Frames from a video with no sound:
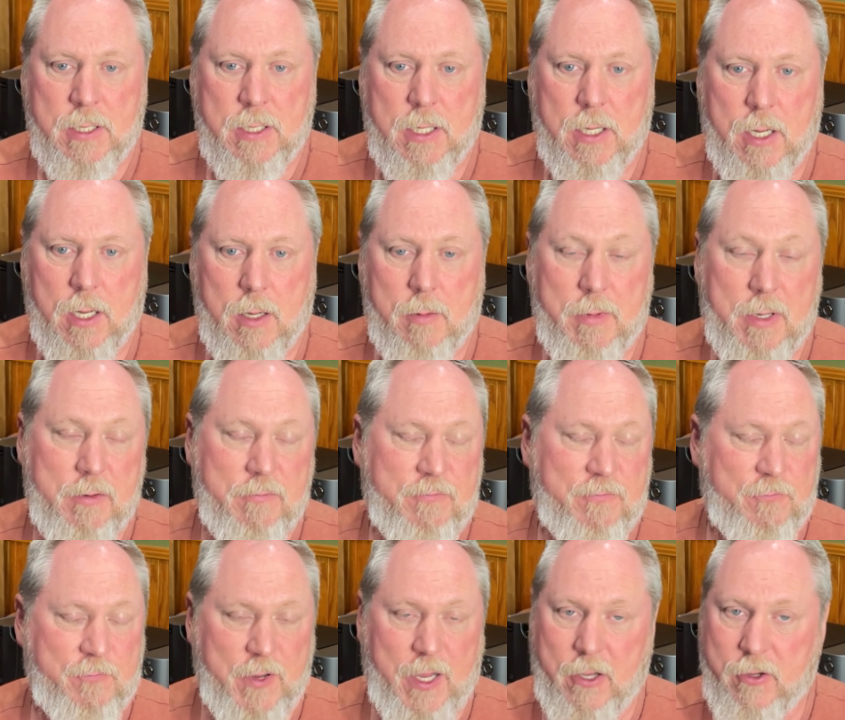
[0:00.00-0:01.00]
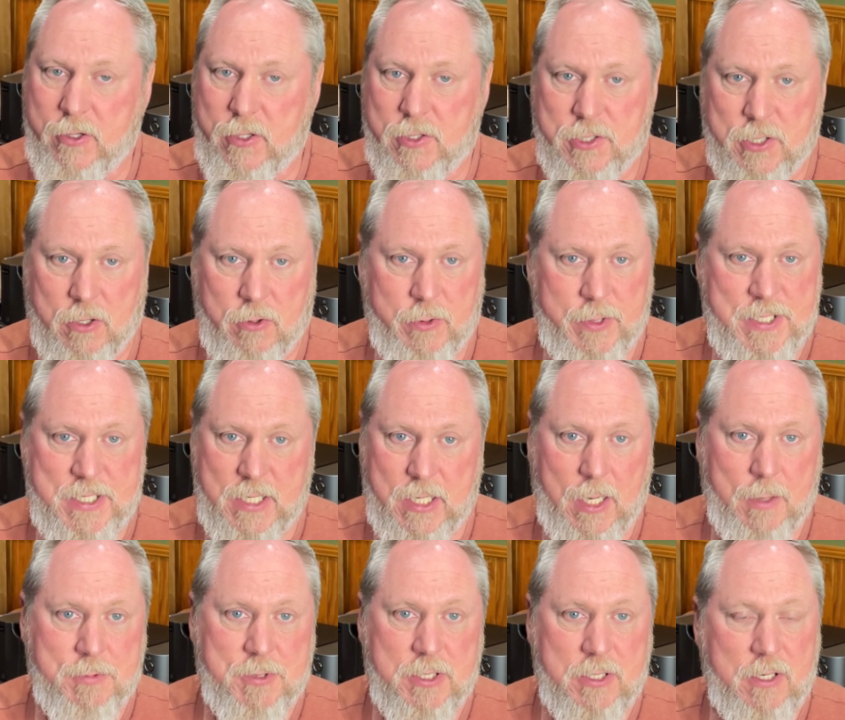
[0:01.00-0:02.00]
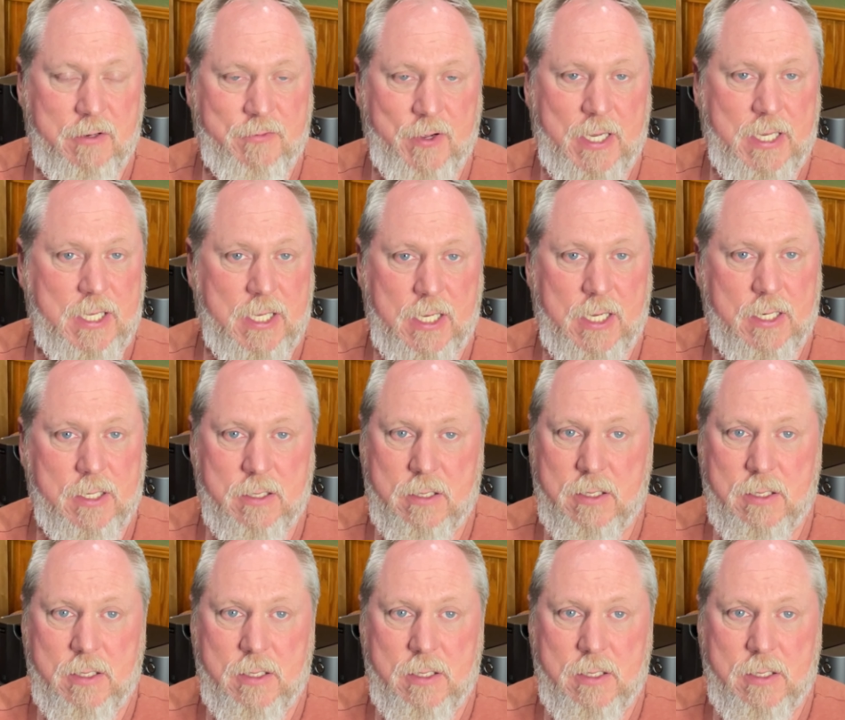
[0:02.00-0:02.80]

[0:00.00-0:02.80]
And failure is always an option. If I can't